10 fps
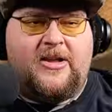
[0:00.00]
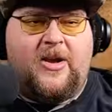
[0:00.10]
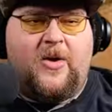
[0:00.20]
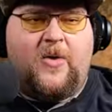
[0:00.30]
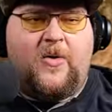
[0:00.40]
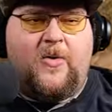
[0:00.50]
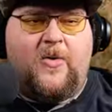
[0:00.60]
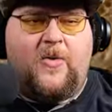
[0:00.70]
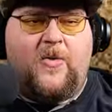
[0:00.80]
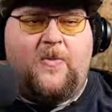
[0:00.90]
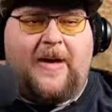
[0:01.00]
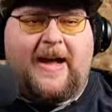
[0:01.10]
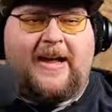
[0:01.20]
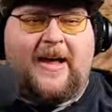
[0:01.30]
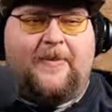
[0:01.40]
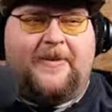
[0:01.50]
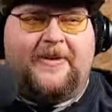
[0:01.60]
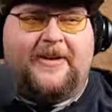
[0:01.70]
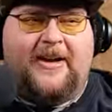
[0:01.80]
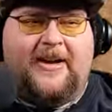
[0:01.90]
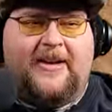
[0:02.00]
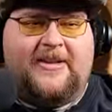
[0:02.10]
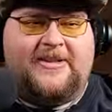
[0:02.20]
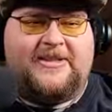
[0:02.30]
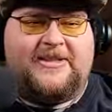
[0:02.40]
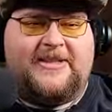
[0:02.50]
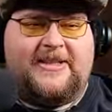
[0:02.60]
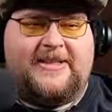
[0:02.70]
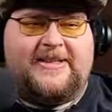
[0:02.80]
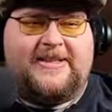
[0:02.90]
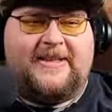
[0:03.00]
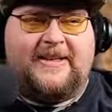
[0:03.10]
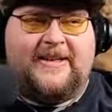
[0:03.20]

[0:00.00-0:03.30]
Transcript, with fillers: No, back up. Oh, jeez.